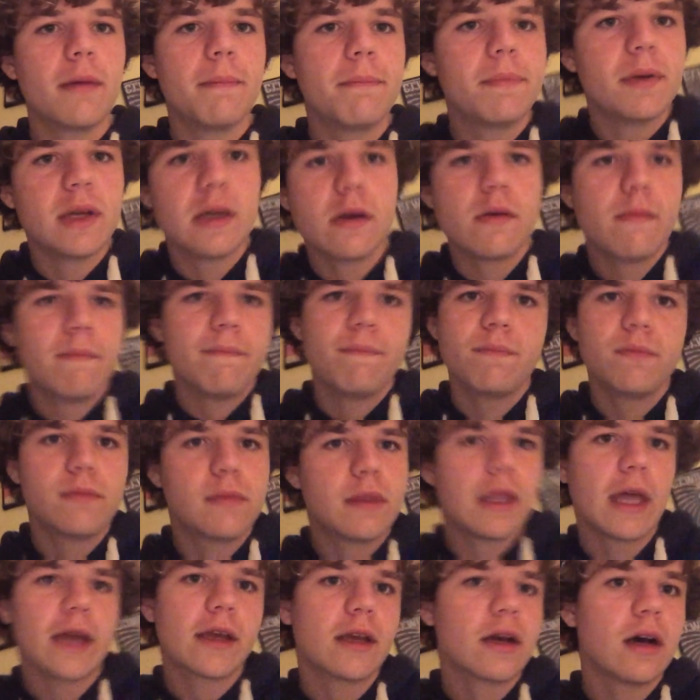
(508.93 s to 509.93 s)
but
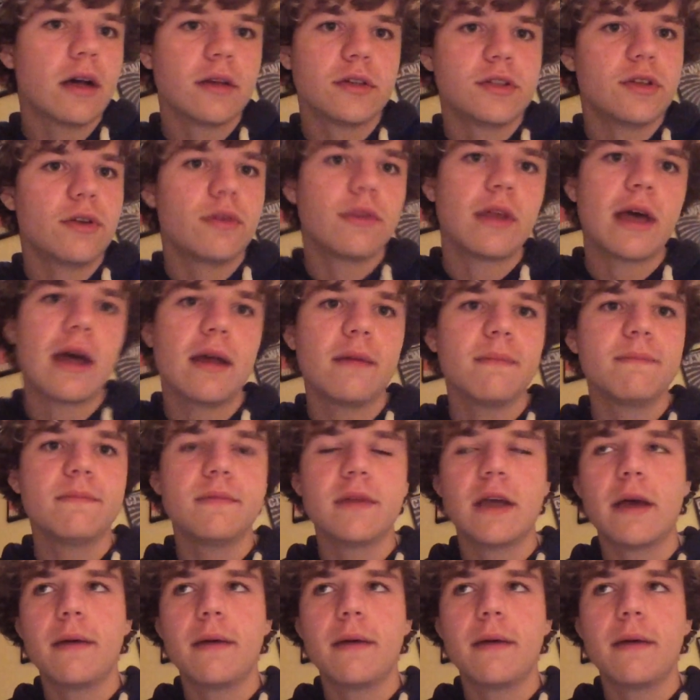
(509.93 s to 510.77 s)
they can't do that.